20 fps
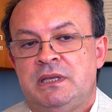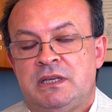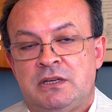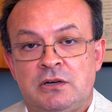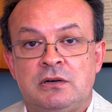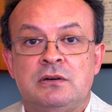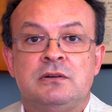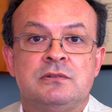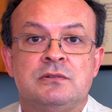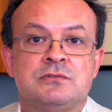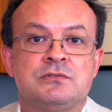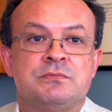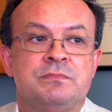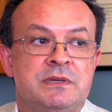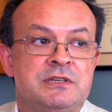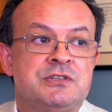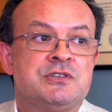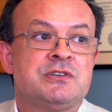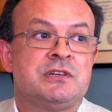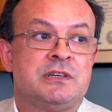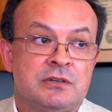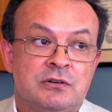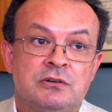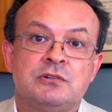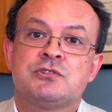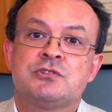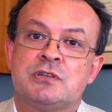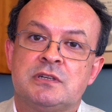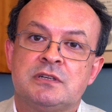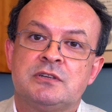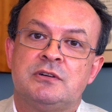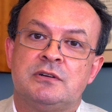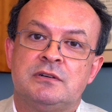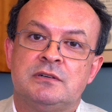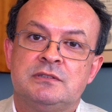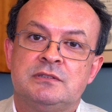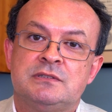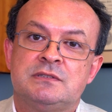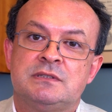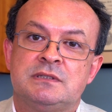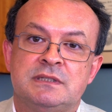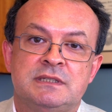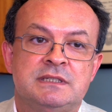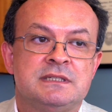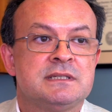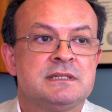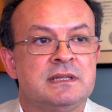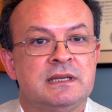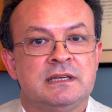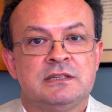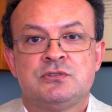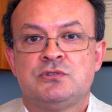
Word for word: because measuring ocean currents is like